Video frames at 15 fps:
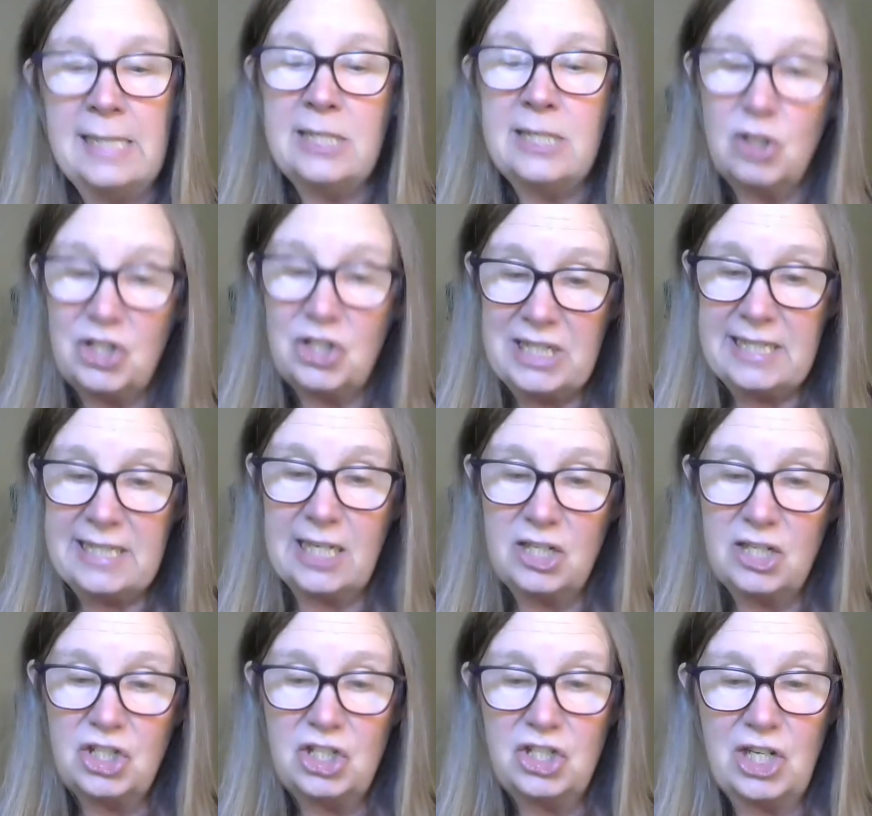So she
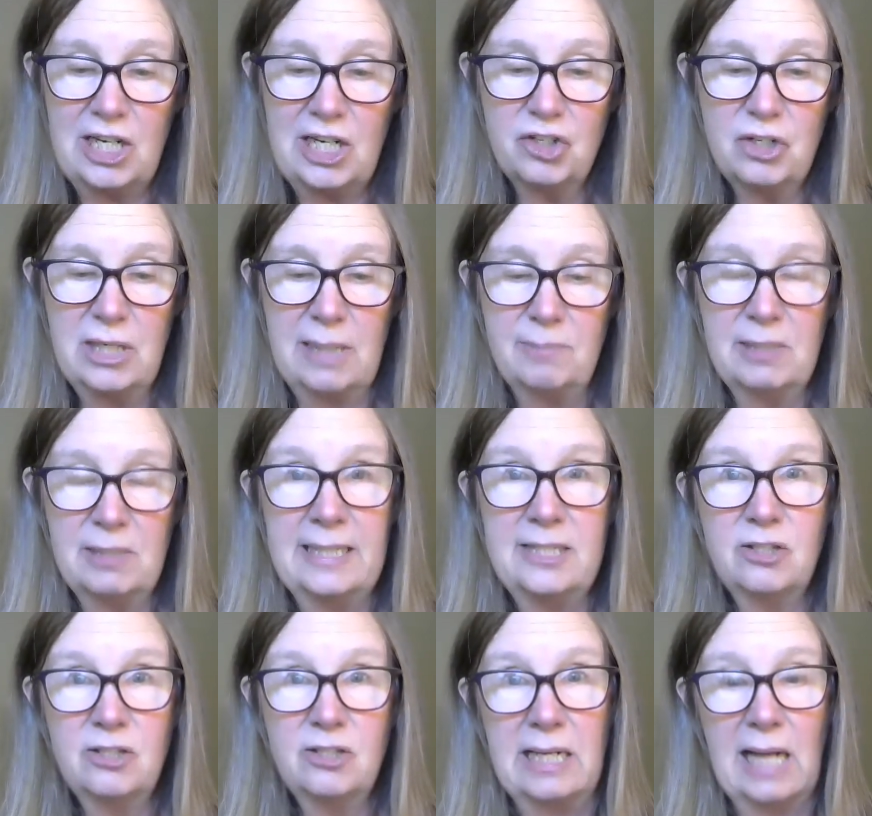said she'd change her name to
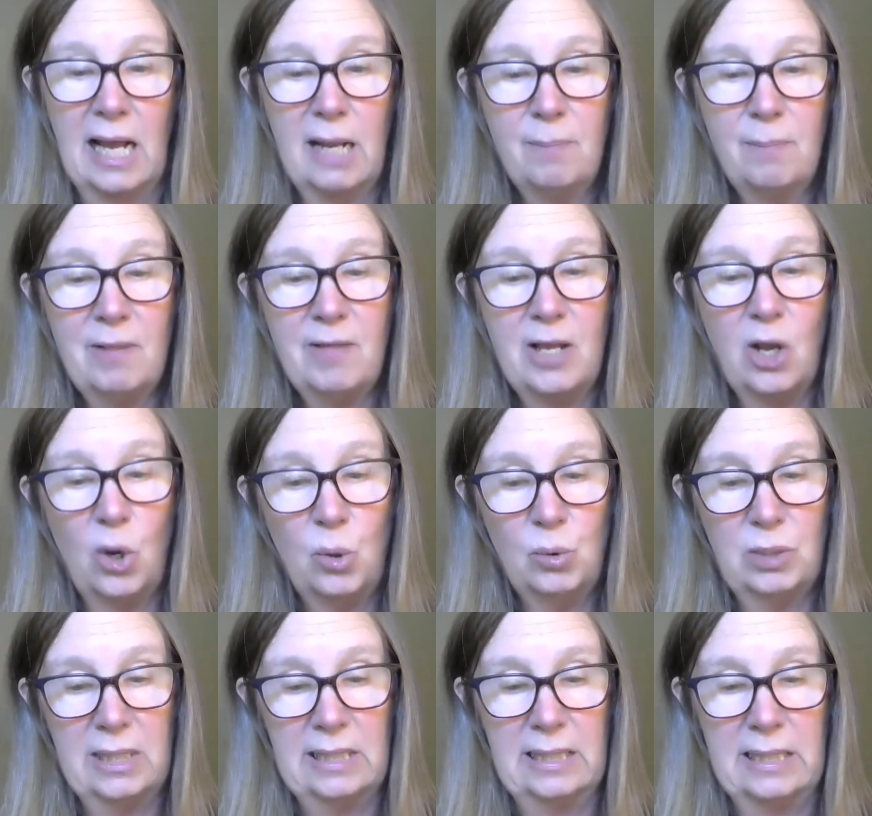Lizard and I'd be the
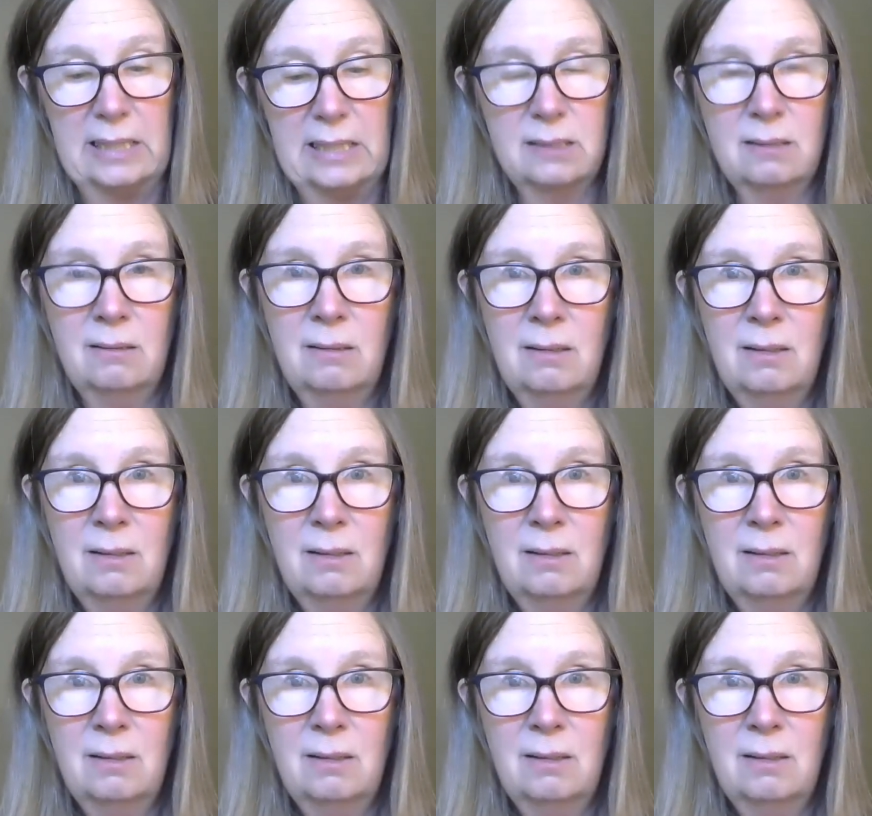only Liz.